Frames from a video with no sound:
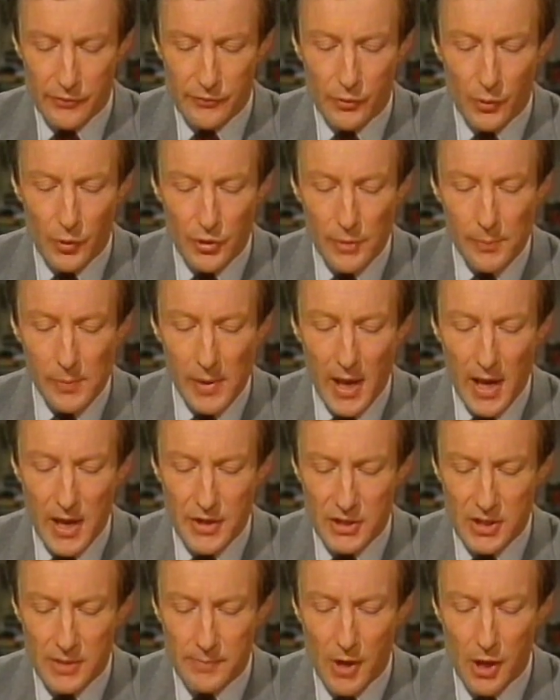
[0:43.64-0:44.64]
fought the
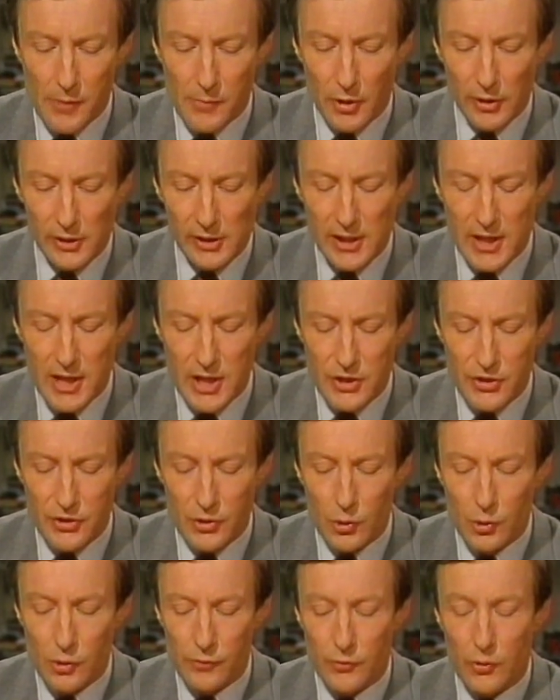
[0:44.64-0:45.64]
blaze at the Beaumont Leys
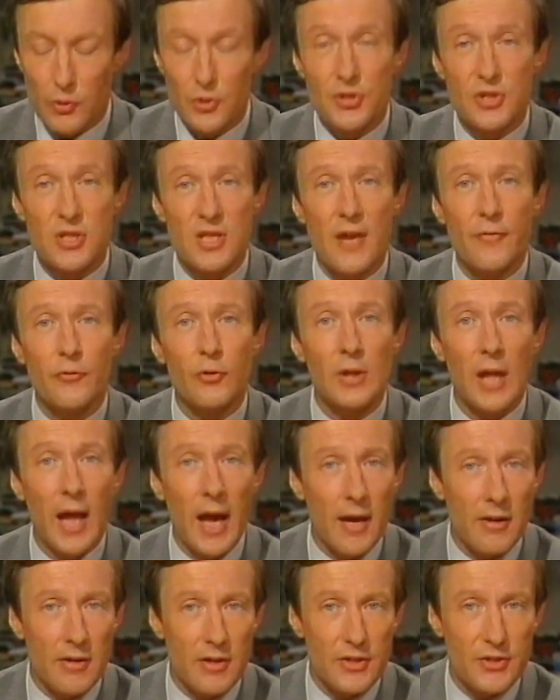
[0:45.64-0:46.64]
School for several
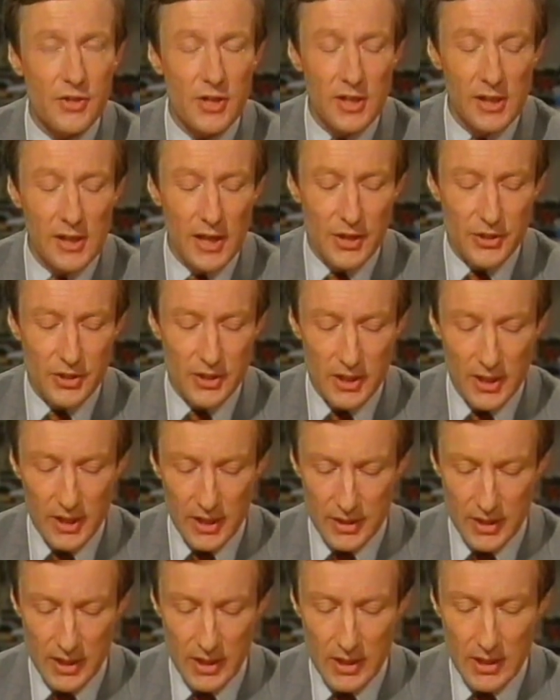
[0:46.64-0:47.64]
hours earlier
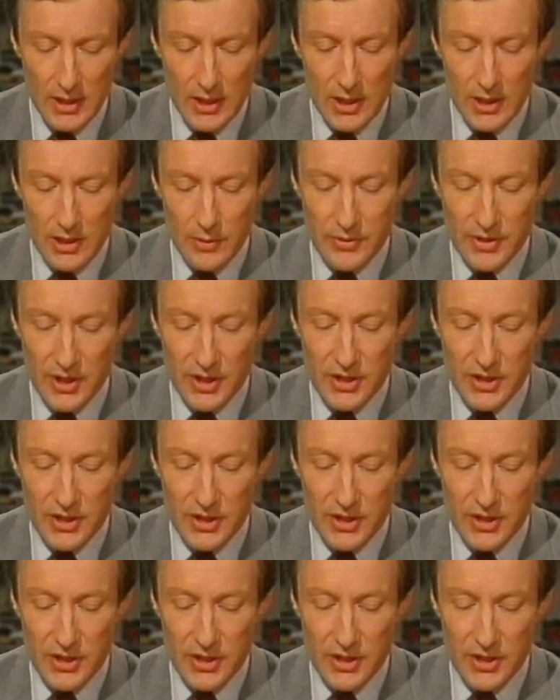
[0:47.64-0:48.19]
tonight. There was